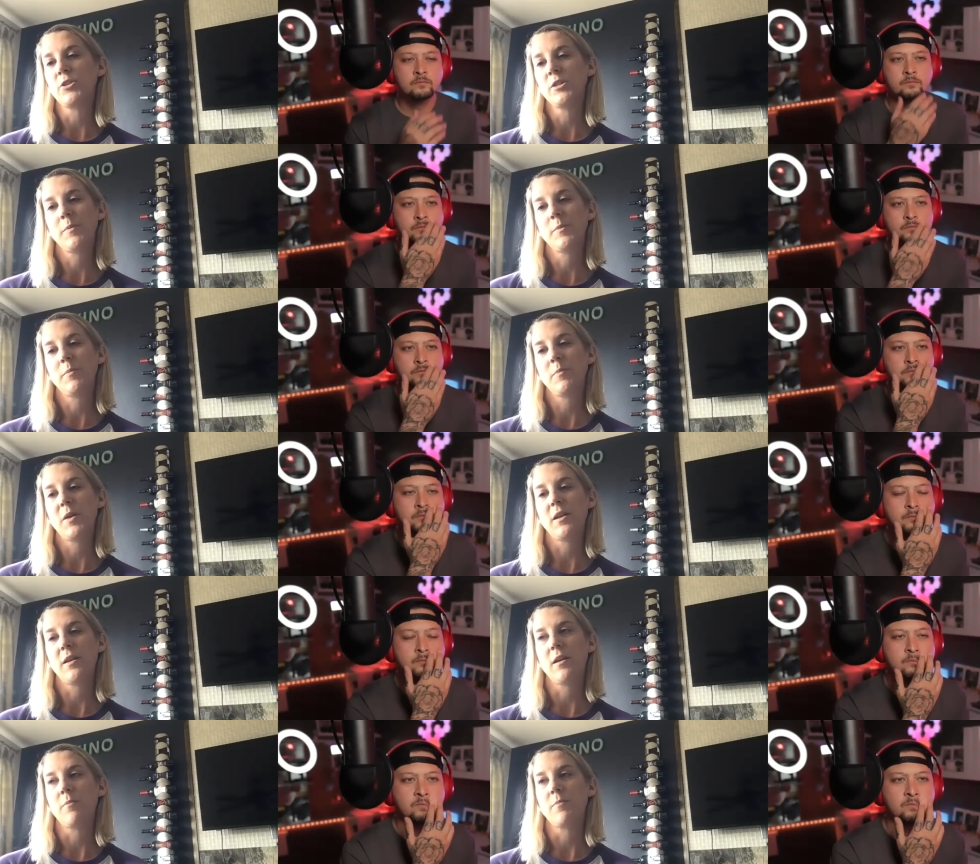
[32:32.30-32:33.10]
Speaker 1: She's been
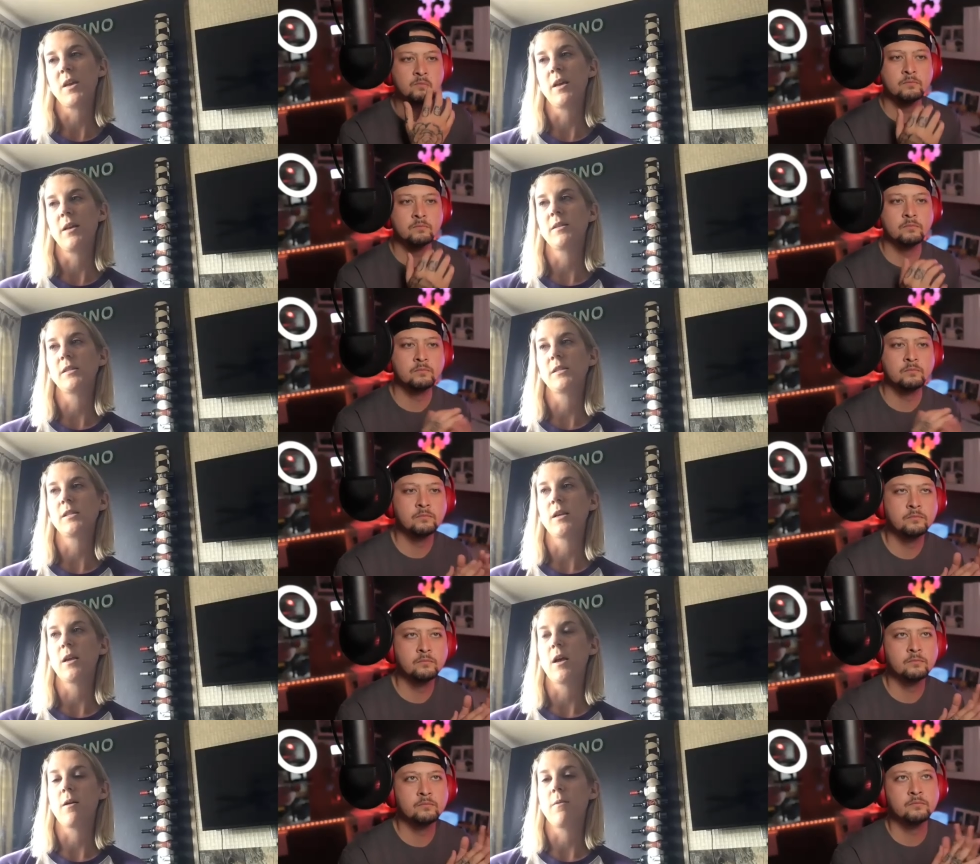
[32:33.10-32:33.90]
picking up
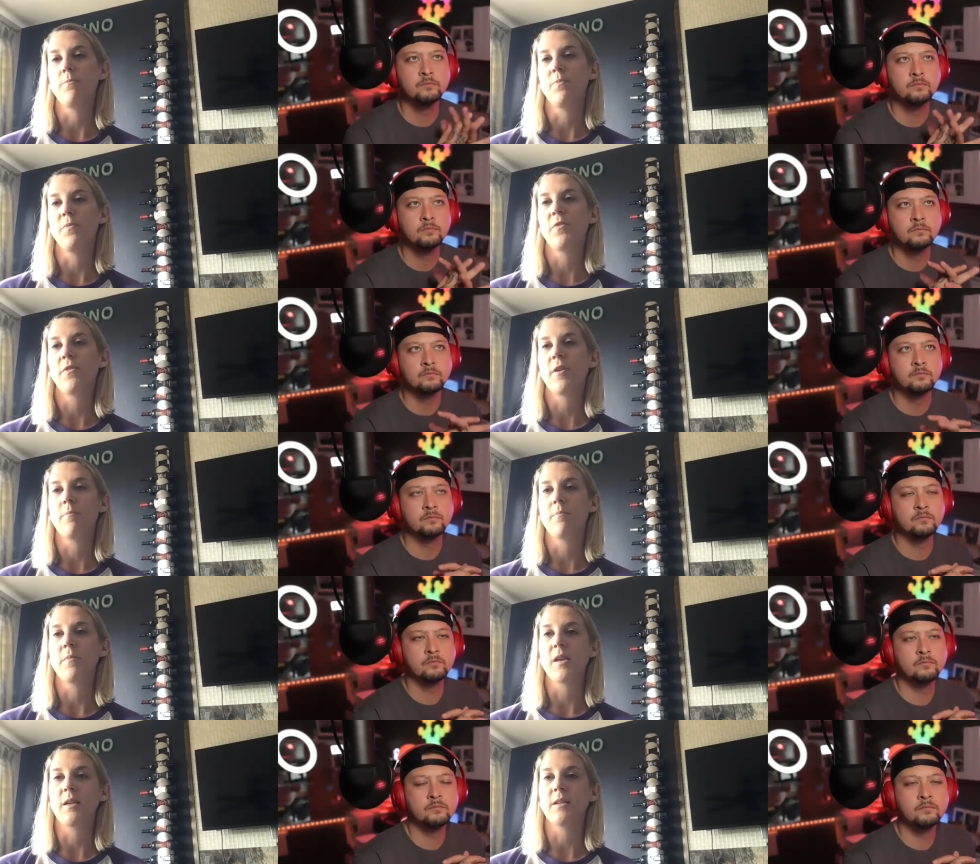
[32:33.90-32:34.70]
kits um,
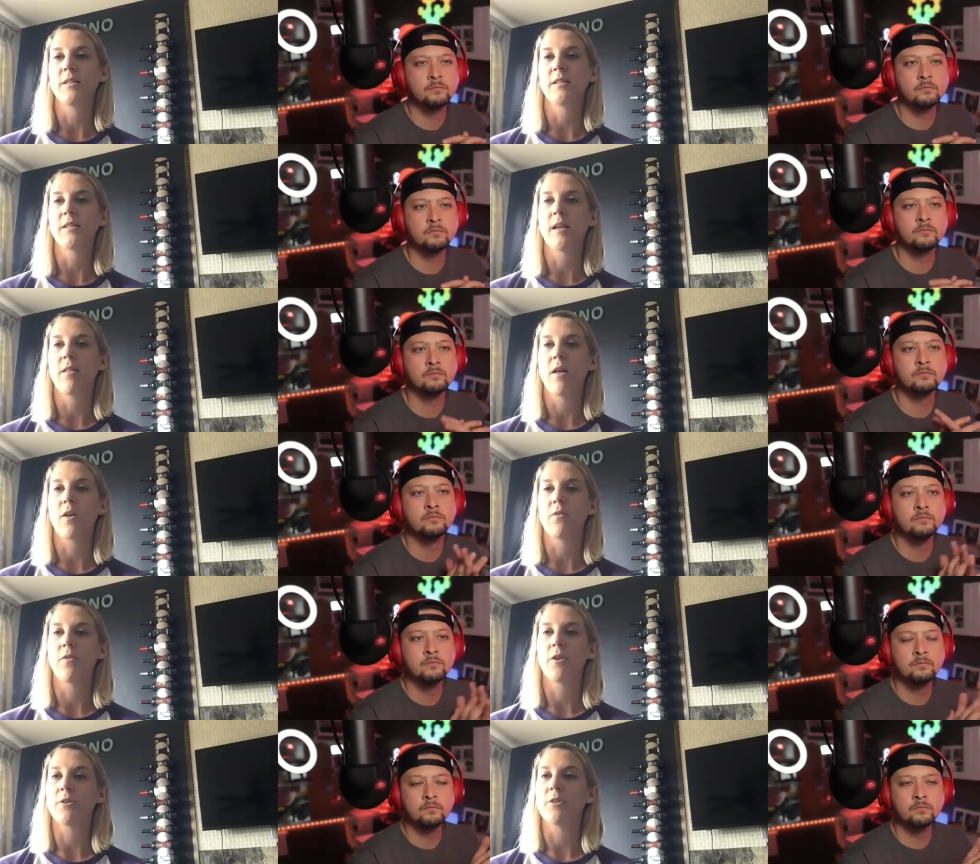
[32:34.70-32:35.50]
from me to sell out
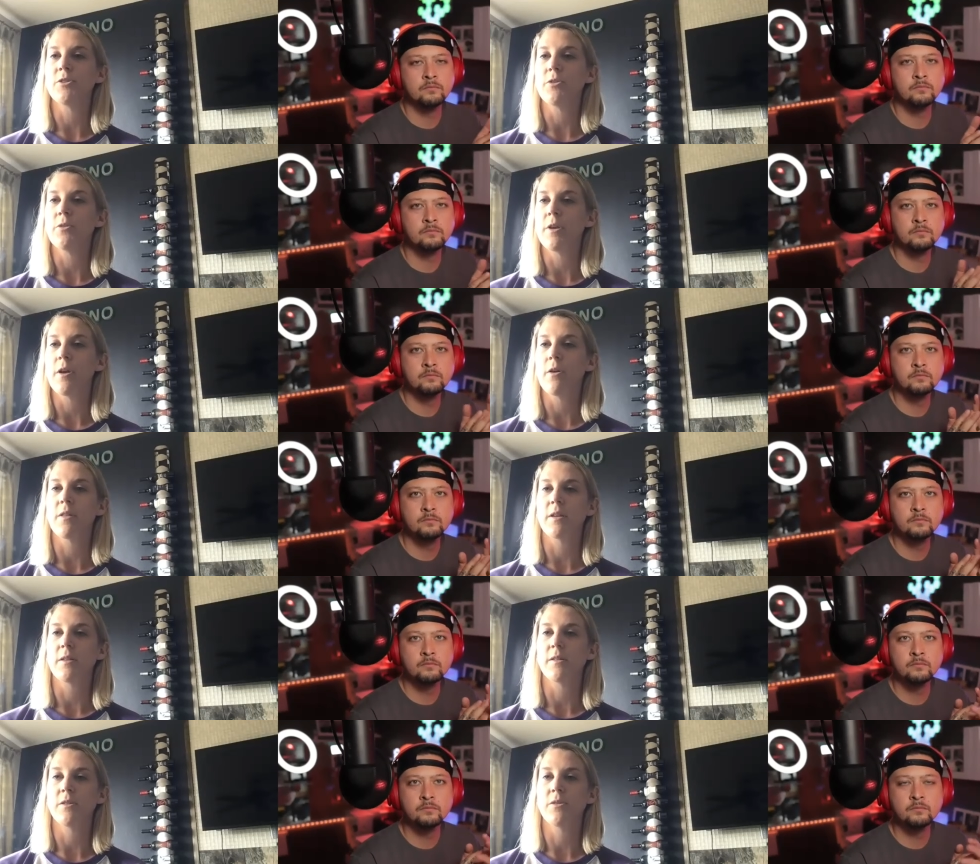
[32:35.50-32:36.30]
of her studio.
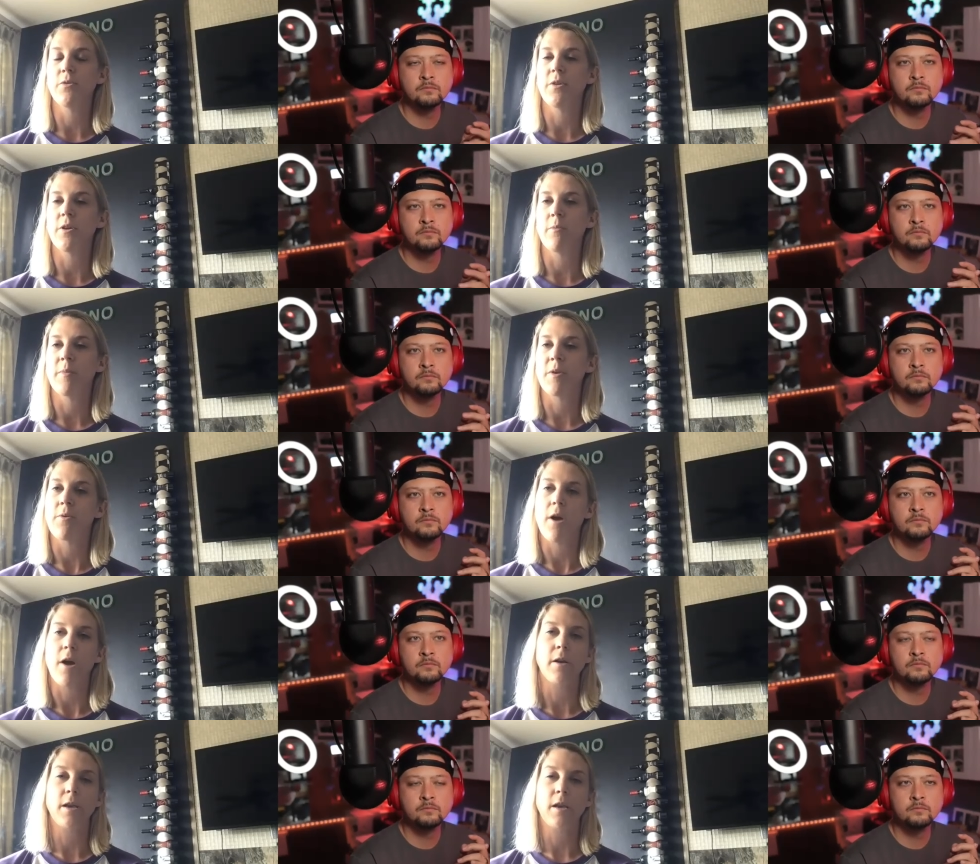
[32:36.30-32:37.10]
That's Studio
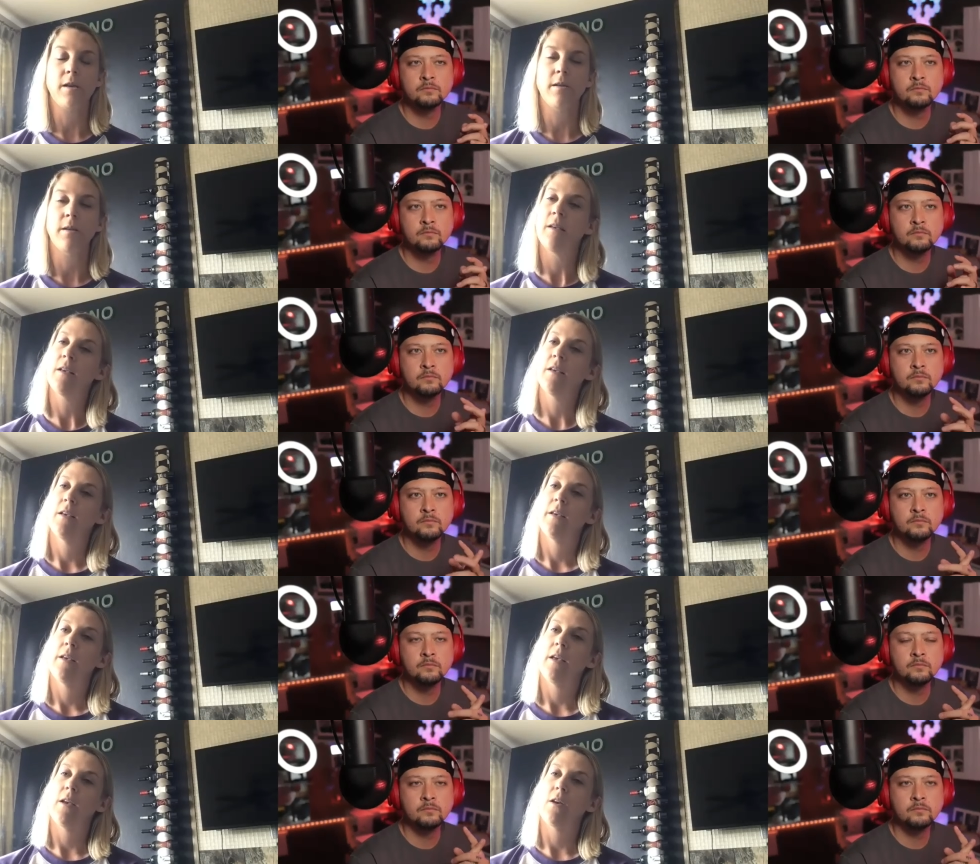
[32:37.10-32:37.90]
Miraki
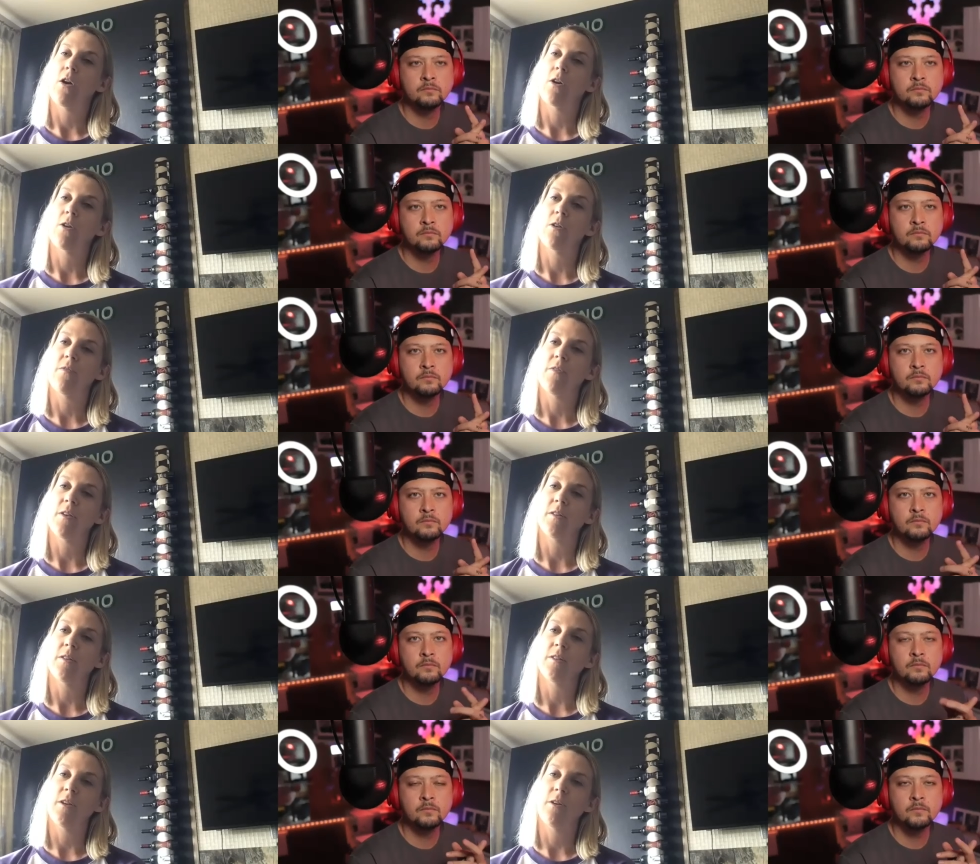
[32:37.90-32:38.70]
in
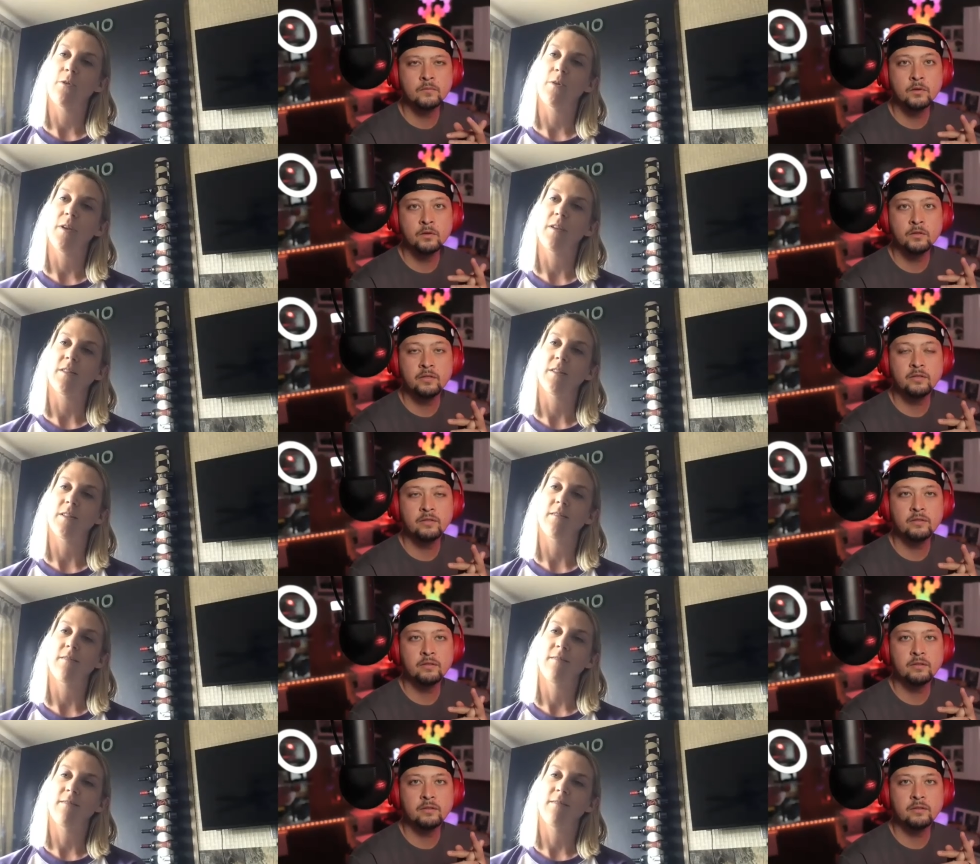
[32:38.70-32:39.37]
Gardnerville. So it's